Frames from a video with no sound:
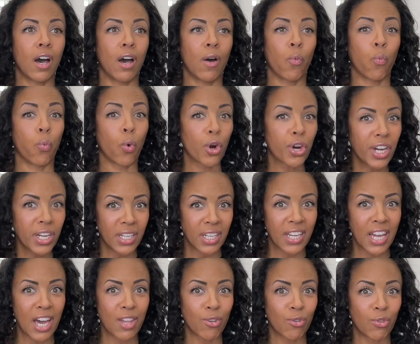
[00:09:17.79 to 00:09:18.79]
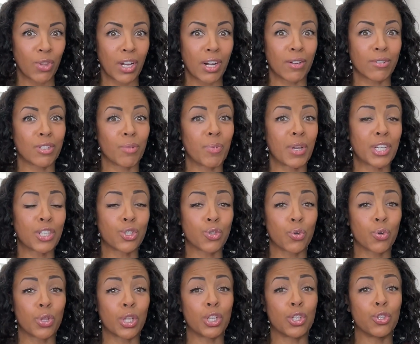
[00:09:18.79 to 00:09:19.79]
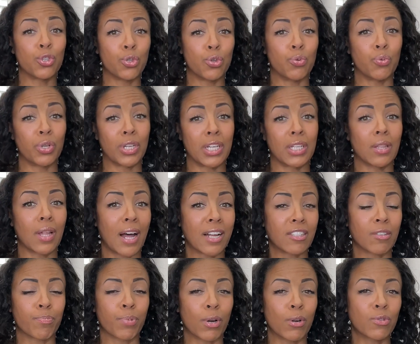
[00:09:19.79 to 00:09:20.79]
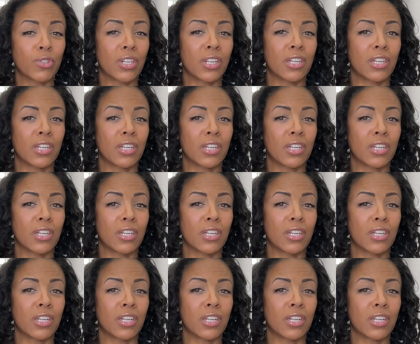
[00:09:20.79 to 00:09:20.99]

working together there to make sure that you need lots of protein.